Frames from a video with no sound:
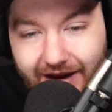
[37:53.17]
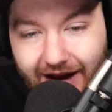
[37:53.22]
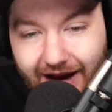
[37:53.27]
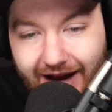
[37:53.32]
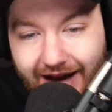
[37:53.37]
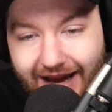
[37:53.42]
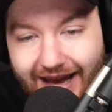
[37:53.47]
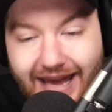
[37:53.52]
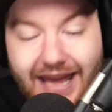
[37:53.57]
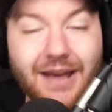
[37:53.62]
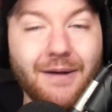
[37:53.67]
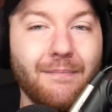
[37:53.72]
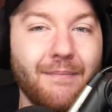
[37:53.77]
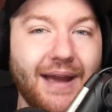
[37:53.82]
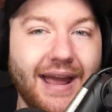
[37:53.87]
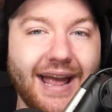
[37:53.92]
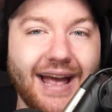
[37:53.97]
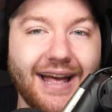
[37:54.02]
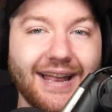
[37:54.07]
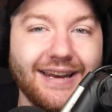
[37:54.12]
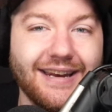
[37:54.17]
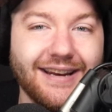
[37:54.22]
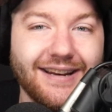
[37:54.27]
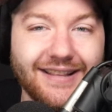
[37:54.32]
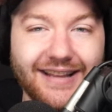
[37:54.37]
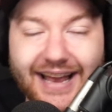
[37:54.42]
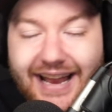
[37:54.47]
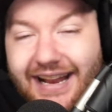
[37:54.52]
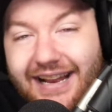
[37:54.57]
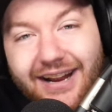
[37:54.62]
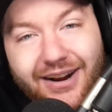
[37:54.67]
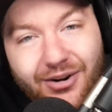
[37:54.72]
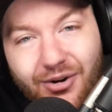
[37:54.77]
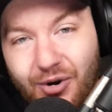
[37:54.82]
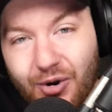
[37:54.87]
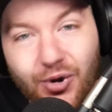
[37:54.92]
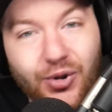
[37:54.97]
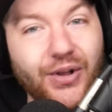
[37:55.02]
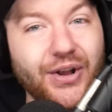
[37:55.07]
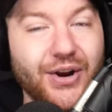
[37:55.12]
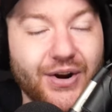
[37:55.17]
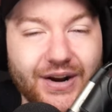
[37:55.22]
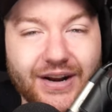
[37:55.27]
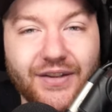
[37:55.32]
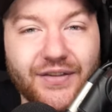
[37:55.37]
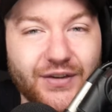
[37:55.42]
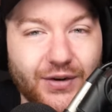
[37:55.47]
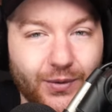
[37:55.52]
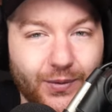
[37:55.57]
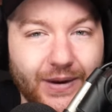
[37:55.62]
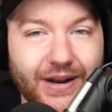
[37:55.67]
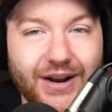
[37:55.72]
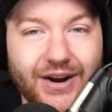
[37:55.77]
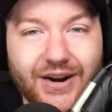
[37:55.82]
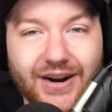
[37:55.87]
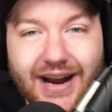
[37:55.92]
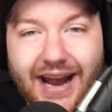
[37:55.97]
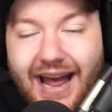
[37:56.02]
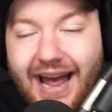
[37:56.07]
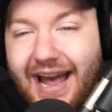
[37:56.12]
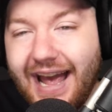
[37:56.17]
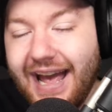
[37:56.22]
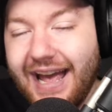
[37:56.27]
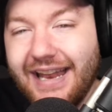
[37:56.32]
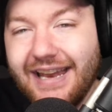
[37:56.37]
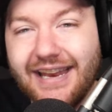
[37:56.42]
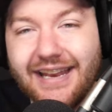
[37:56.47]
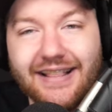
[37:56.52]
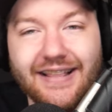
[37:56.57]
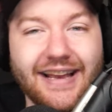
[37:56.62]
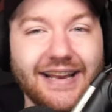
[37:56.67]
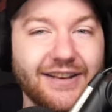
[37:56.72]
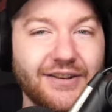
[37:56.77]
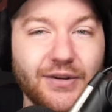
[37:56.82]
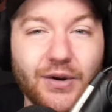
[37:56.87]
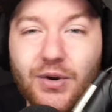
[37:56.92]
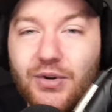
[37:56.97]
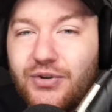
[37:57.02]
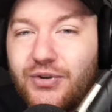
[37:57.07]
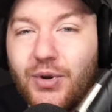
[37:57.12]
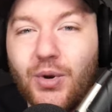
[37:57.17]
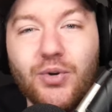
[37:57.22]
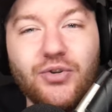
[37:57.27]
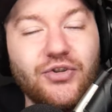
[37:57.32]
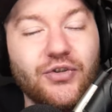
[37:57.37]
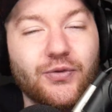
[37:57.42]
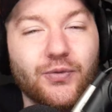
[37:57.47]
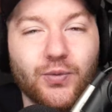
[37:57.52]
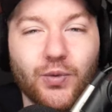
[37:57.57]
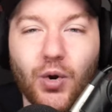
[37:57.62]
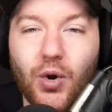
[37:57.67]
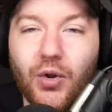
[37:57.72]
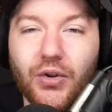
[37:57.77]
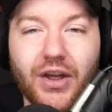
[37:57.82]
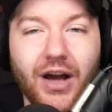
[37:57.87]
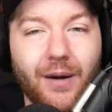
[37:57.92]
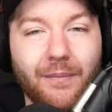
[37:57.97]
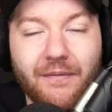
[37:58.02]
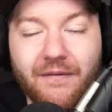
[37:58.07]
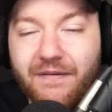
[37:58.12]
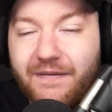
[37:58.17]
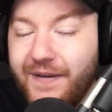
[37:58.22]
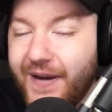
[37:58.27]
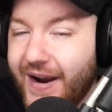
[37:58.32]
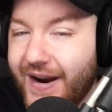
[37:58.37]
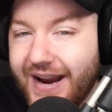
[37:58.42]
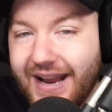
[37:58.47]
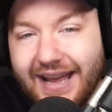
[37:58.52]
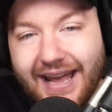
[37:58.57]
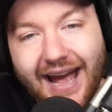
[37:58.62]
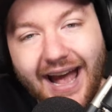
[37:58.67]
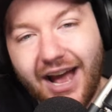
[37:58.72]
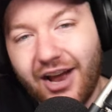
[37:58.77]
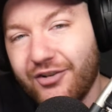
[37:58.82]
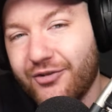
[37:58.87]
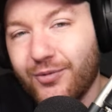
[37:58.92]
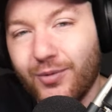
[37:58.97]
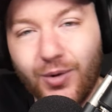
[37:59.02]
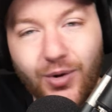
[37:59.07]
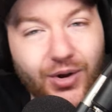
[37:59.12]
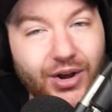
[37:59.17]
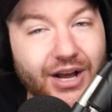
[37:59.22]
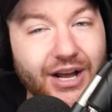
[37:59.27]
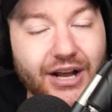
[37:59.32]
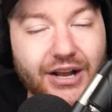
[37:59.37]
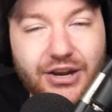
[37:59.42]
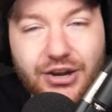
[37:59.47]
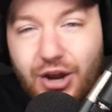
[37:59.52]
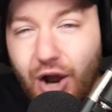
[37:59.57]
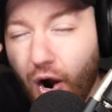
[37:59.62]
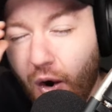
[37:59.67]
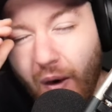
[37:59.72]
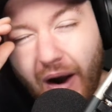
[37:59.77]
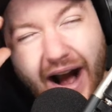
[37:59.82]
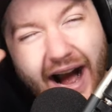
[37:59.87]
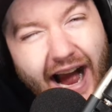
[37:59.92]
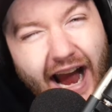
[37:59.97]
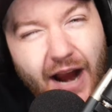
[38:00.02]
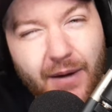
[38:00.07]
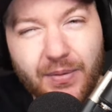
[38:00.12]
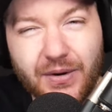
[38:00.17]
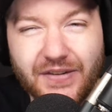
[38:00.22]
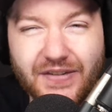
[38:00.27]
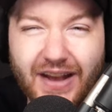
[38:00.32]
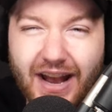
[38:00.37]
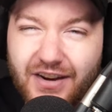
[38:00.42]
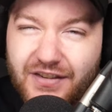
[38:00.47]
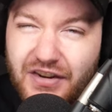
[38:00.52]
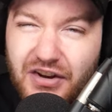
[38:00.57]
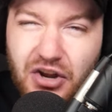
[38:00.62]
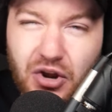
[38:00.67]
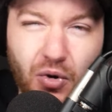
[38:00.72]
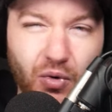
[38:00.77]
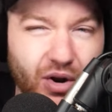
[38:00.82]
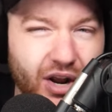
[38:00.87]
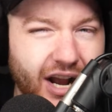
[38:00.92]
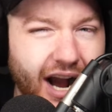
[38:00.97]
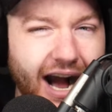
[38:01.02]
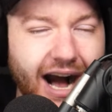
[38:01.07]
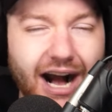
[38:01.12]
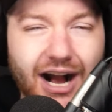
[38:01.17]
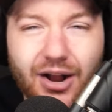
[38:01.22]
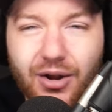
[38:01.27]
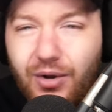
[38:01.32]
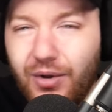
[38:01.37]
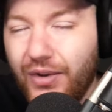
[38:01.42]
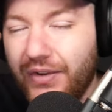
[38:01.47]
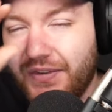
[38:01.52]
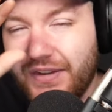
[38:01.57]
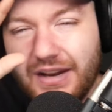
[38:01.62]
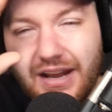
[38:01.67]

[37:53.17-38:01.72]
a hitman, like, earlier in his career, and, like, dude just rolled up very casual, no eye protection, no goggles,